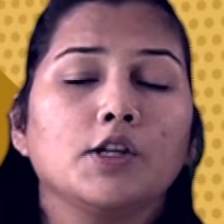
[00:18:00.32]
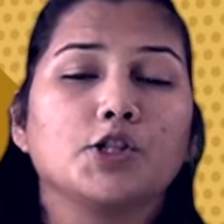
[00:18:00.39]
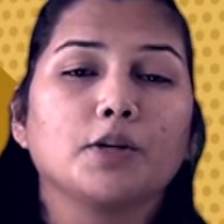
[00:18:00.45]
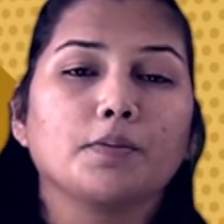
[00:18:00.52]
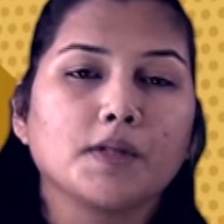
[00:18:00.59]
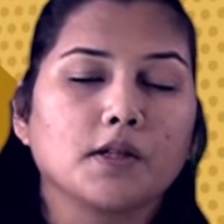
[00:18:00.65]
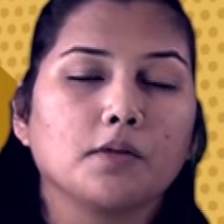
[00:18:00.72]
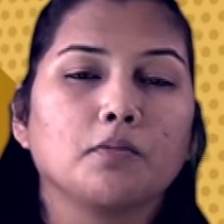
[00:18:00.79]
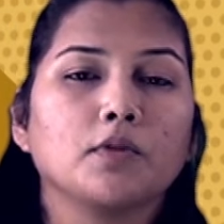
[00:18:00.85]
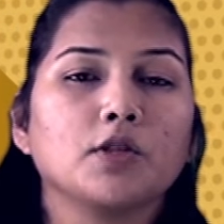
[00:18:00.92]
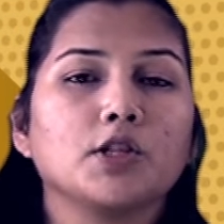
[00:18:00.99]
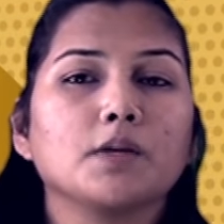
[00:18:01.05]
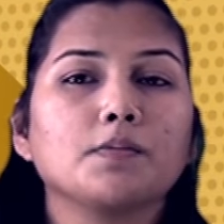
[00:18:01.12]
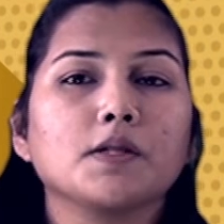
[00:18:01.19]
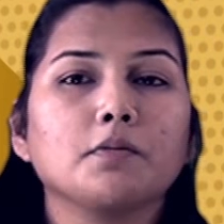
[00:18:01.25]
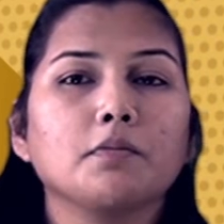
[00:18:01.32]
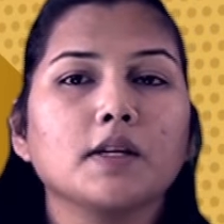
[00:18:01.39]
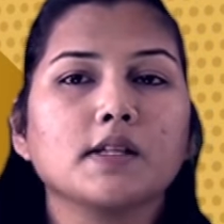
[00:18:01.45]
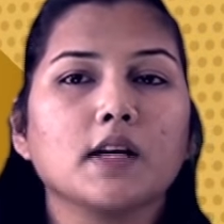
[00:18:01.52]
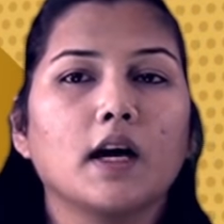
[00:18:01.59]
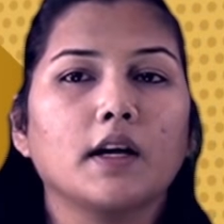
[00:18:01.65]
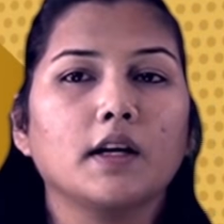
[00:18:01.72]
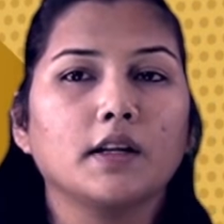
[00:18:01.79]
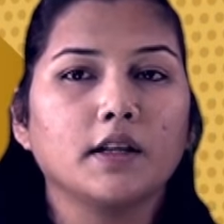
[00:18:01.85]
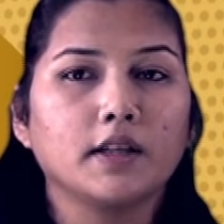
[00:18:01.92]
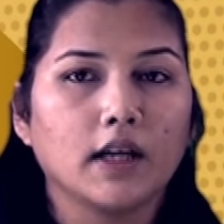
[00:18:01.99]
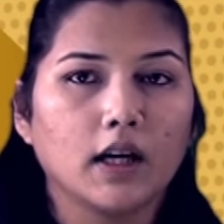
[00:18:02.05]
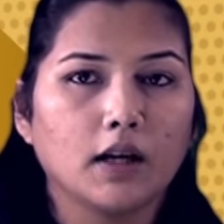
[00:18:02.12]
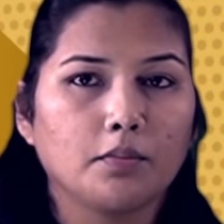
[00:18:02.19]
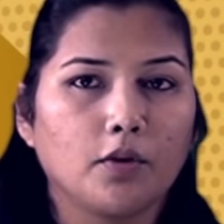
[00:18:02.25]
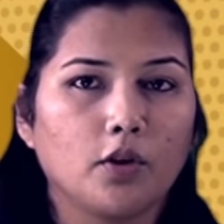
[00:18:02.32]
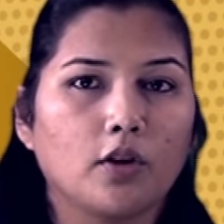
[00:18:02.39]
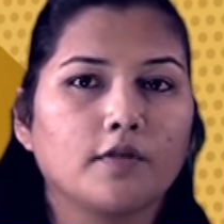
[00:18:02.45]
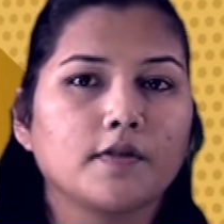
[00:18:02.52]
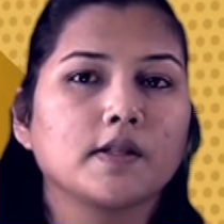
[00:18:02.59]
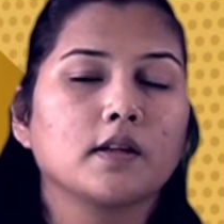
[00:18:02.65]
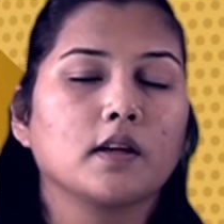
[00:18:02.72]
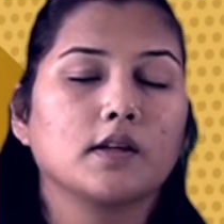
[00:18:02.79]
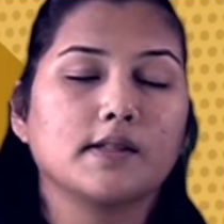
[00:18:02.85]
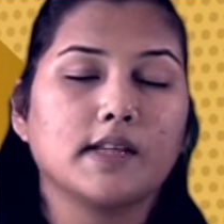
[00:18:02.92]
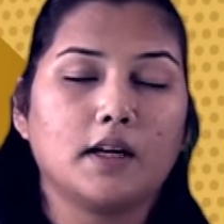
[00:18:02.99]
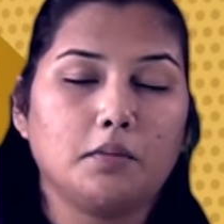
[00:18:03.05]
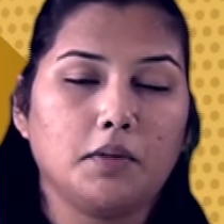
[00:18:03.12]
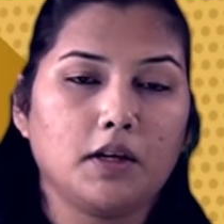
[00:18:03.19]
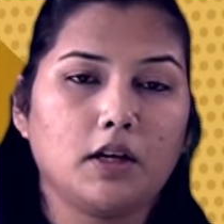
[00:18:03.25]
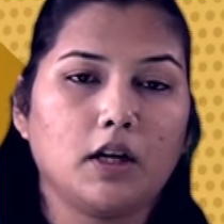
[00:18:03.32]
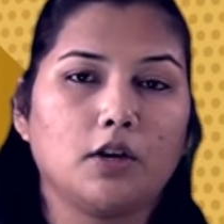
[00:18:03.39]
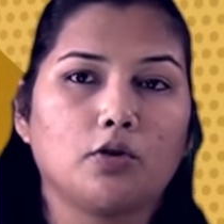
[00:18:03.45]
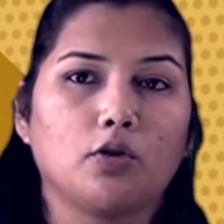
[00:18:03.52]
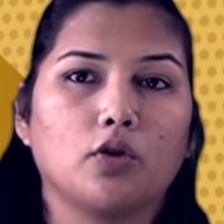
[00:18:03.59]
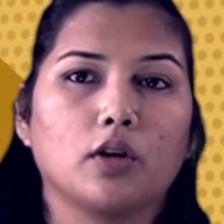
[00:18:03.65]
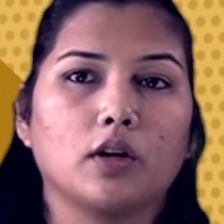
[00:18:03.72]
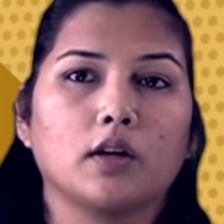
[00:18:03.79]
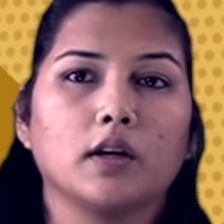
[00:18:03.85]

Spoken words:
Gypsum. Gypsum is another type of sedimentary rock.